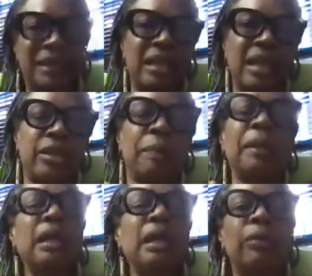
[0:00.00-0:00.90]
tonight. You'll be
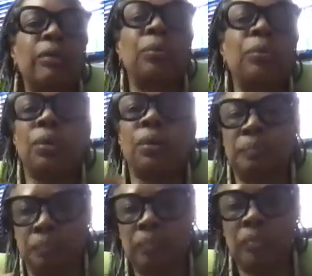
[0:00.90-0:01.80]
like, oh, cool.
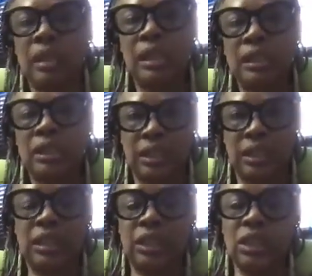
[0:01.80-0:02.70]

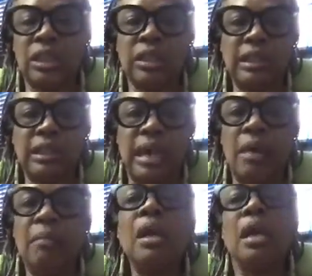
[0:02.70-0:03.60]
She cleared that
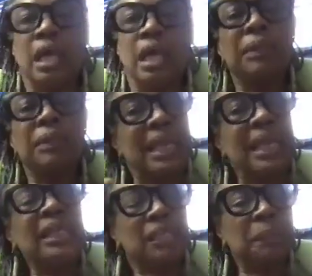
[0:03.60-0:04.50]
up. It was
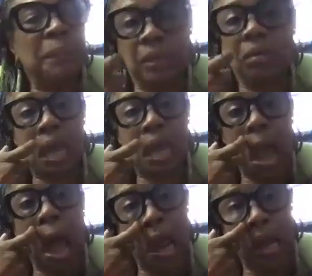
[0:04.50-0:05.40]
getting to be a little
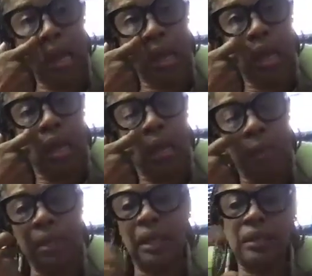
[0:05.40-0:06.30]
chaotic
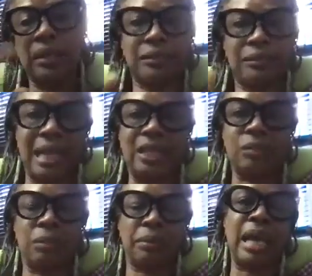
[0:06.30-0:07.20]
because that's
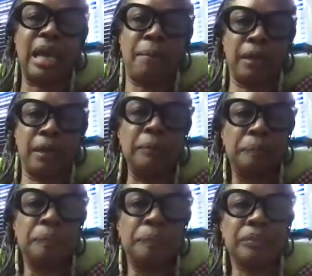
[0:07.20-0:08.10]
what was happening.
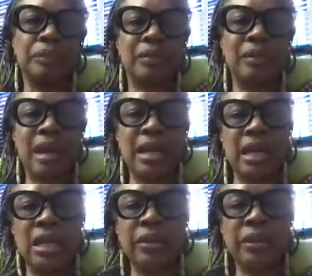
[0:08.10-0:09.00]
All right.
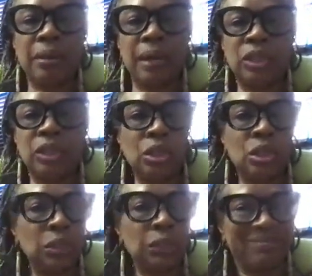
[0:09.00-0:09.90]
Any other
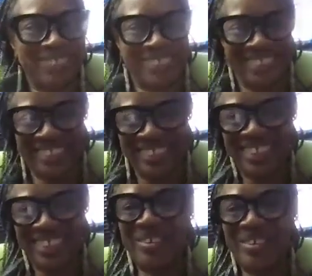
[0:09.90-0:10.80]
questions?
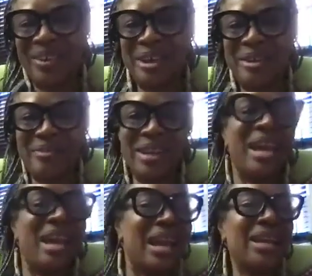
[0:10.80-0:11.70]
Cool, Avery.
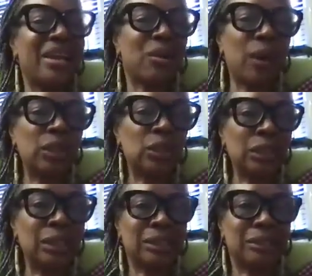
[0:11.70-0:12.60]
Any other
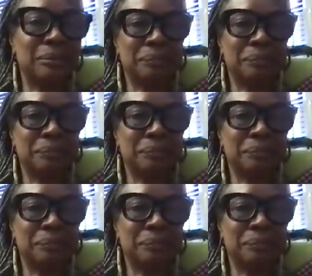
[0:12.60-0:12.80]
questions?